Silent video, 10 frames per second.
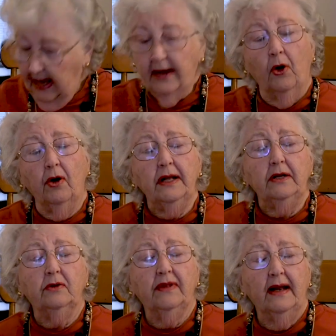an
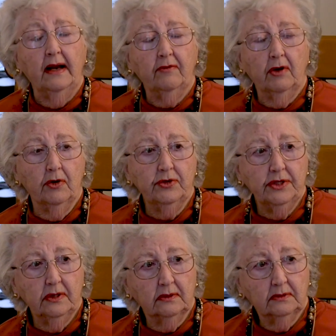article that I
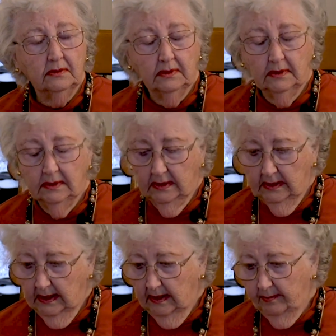wrote
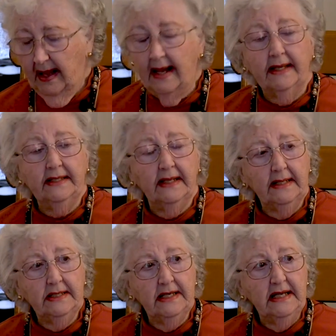back in
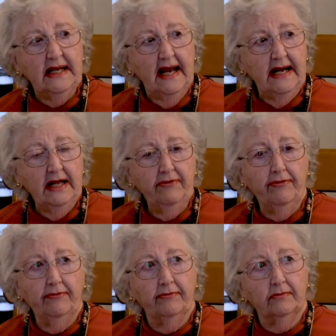
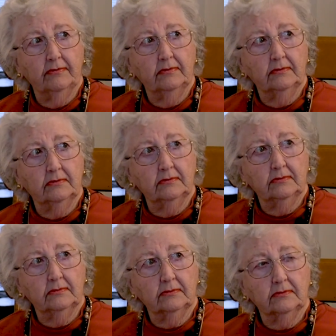
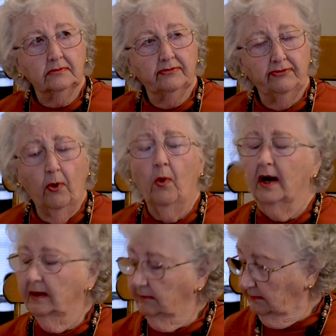1984,